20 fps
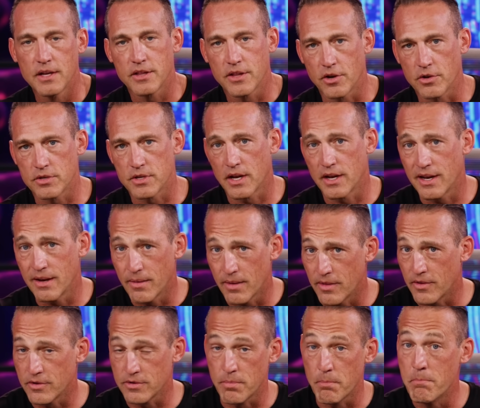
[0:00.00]
there's, an,
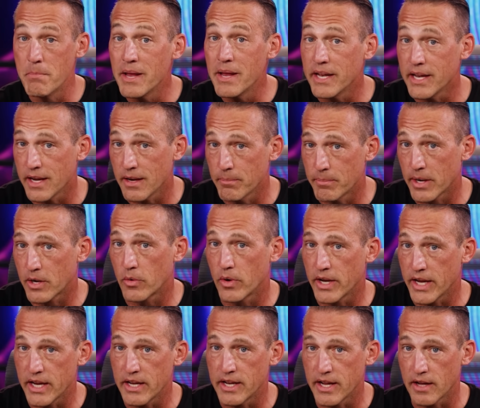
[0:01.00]
there's many Bitcoin
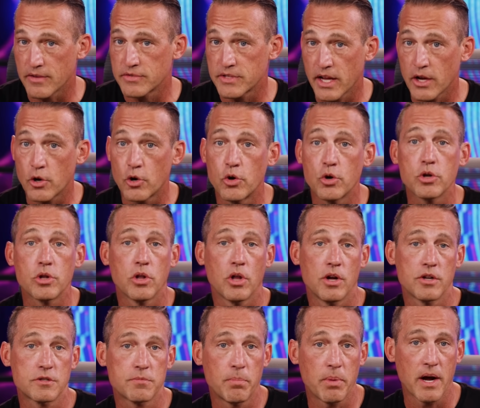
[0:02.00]
E T Fs that could
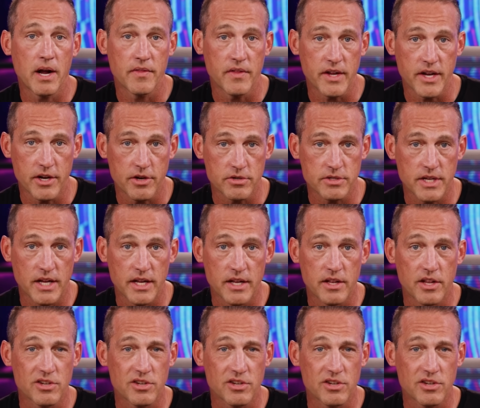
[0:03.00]
launch by the year's end.